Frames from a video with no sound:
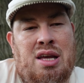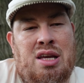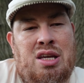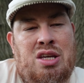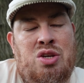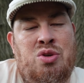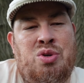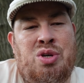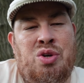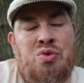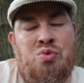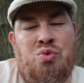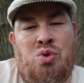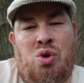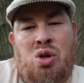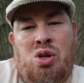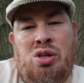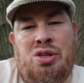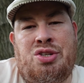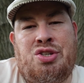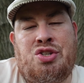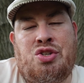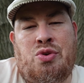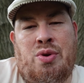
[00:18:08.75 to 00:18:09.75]
You can
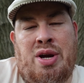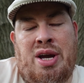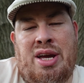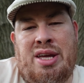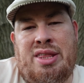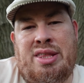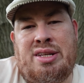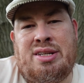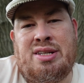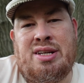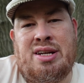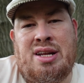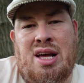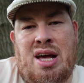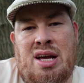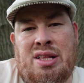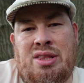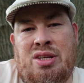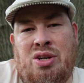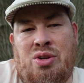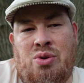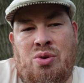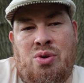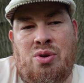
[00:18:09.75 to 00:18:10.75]
roll strength to knock
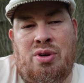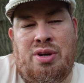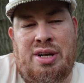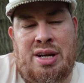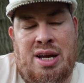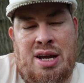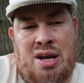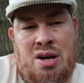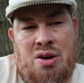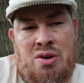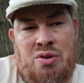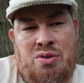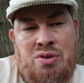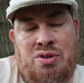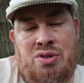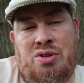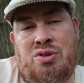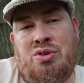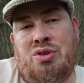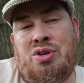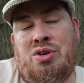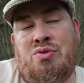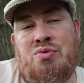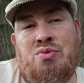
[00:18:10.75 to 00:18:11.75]
the door down.
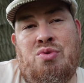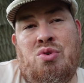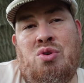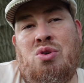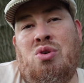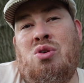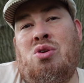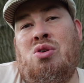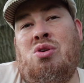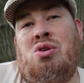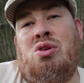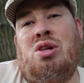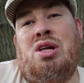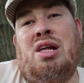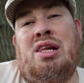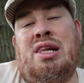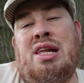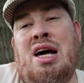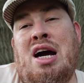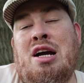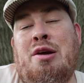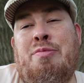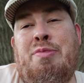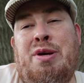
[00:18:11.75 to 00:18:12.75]
You can roll a
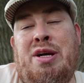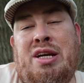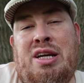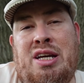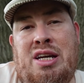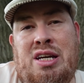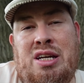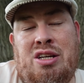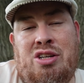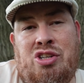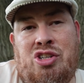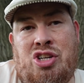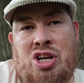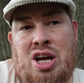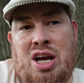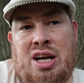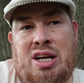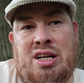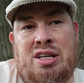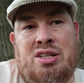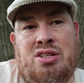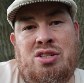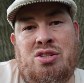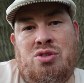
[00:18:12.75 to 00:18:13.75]
lockpicking
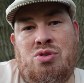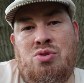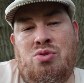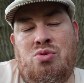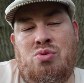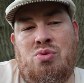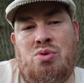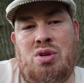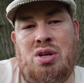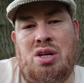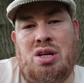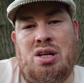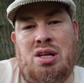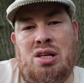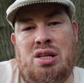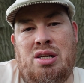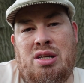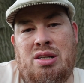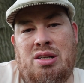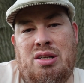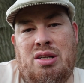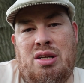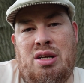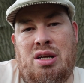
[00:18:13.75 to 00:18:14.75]
check to
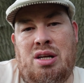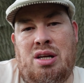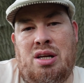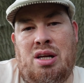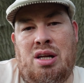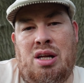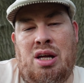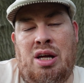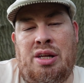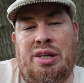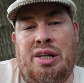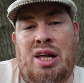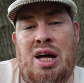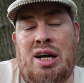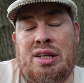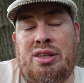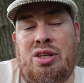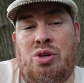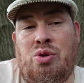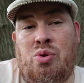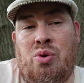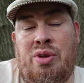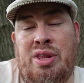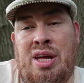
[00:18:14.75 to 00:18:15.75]
unlock
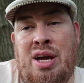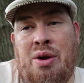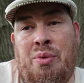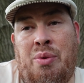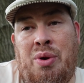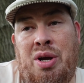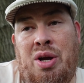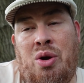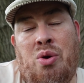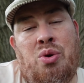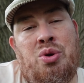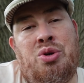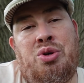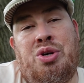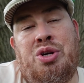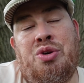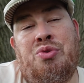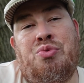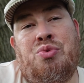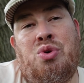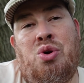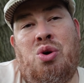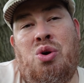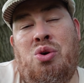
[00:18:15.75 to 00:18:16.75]
the door that way. Or you
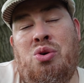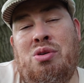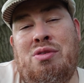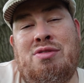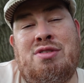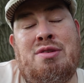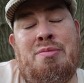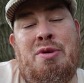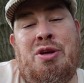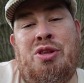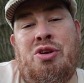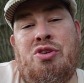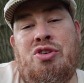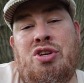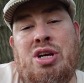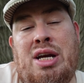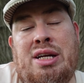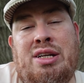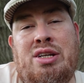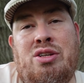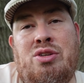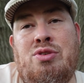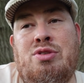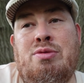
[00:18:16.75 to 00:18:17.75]
can roll some other
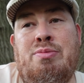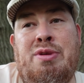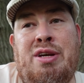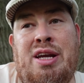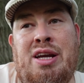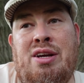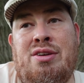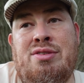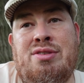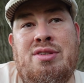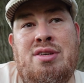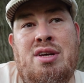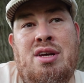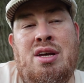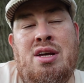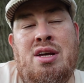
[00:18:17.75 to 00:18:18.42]
check to do something else.